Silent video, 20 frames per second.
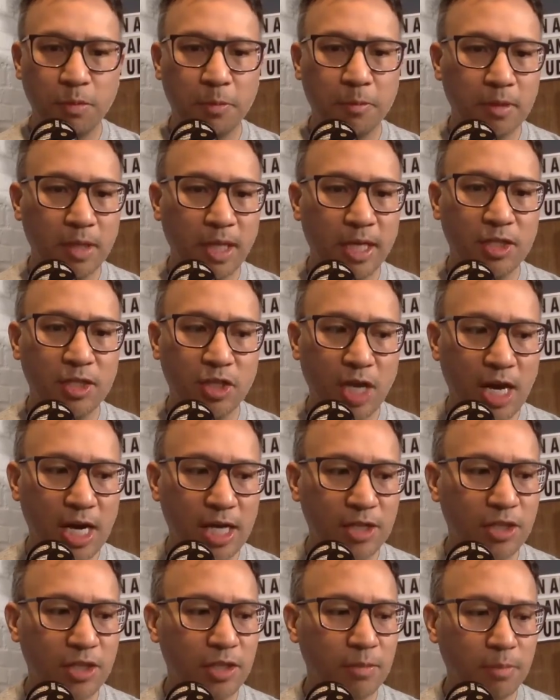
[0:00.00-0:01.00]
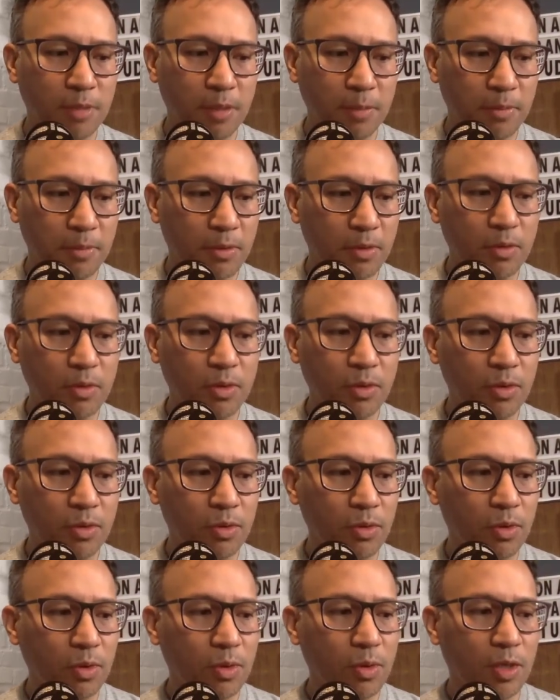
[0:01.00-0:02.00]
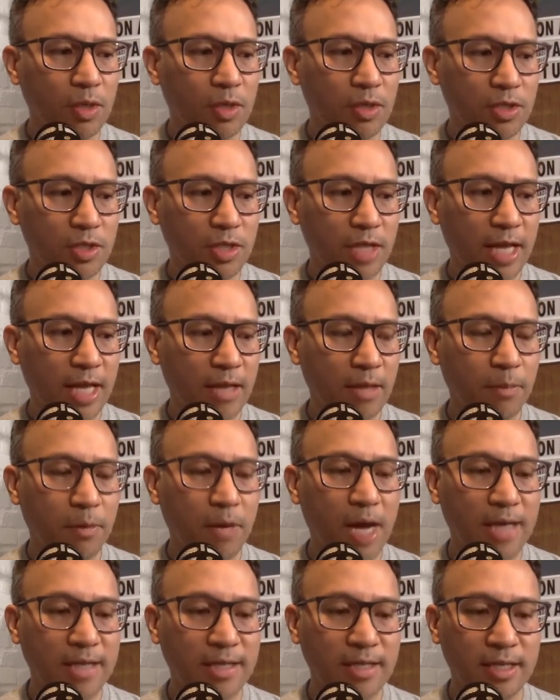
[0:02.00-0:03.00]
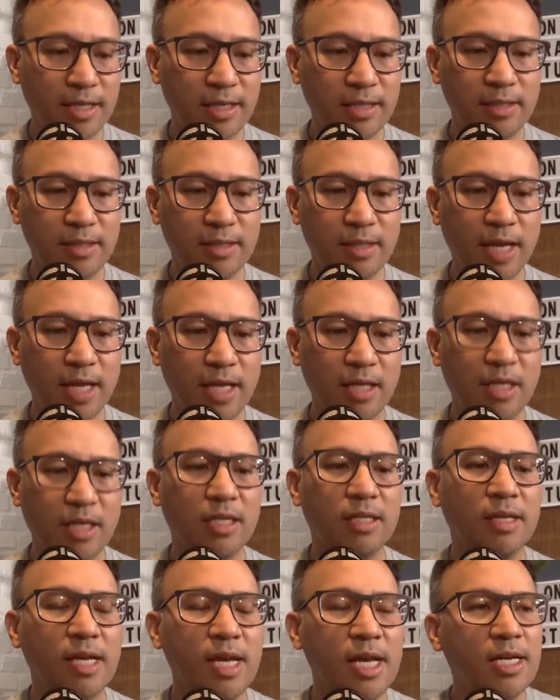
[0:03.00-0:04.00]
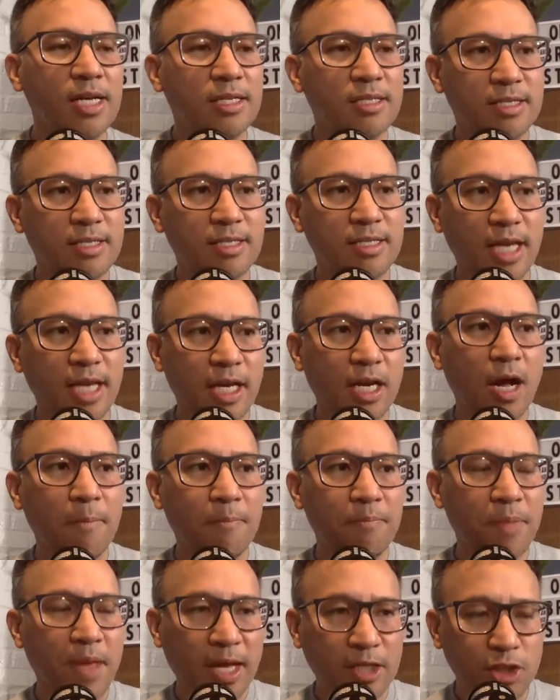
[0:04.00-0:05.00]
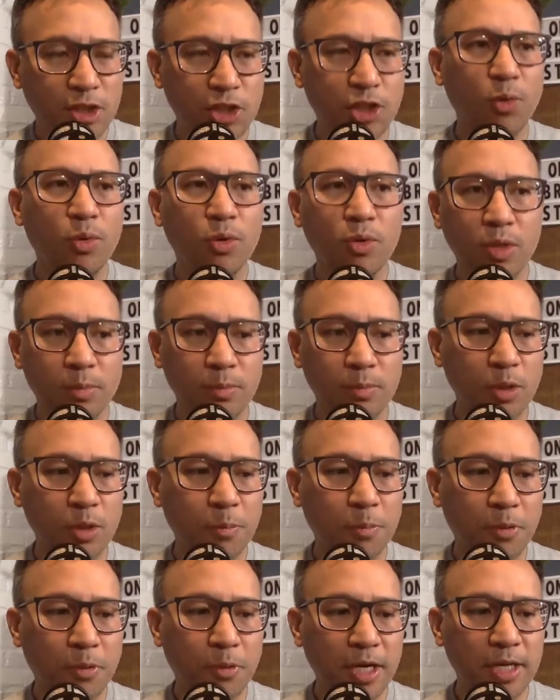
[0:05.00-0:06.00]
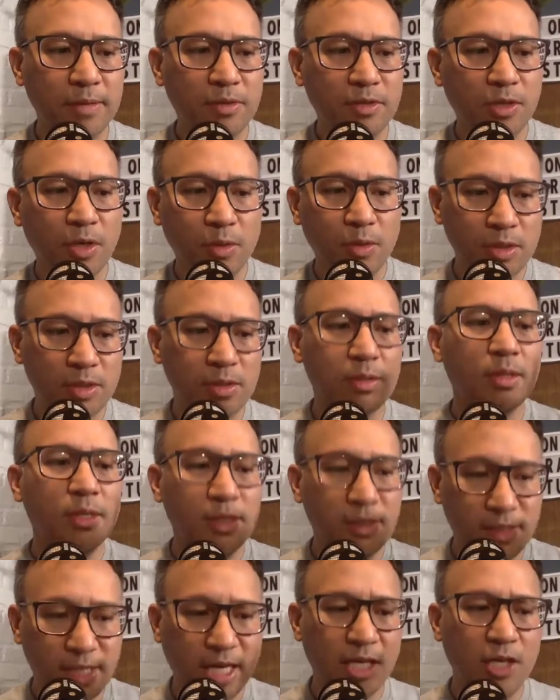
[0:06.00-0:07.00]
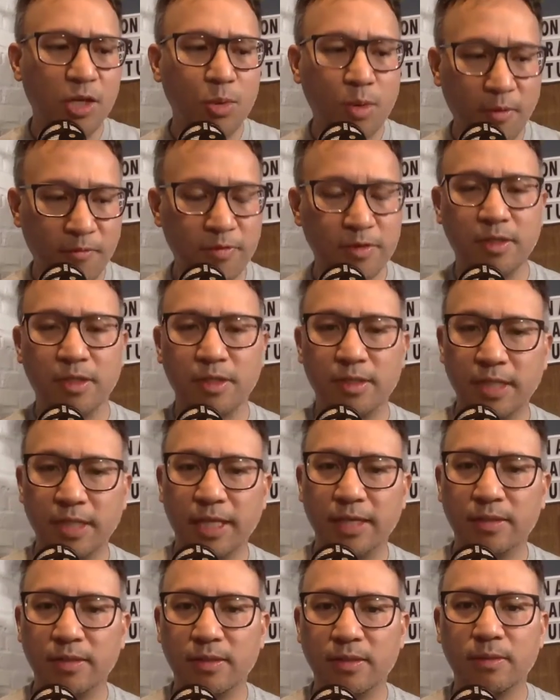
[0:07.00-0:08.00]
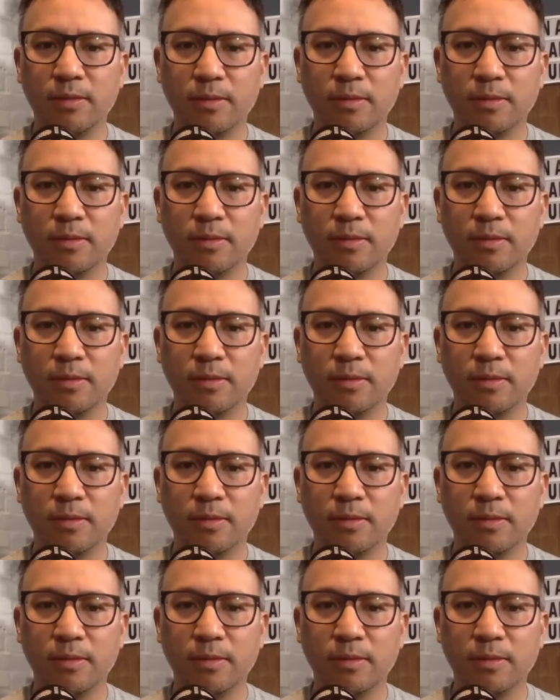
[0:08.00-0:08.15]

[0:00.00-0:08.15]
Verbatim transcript: like Josh and people who understand the process and can set up and show you the blueprint. So it's setting you up for success.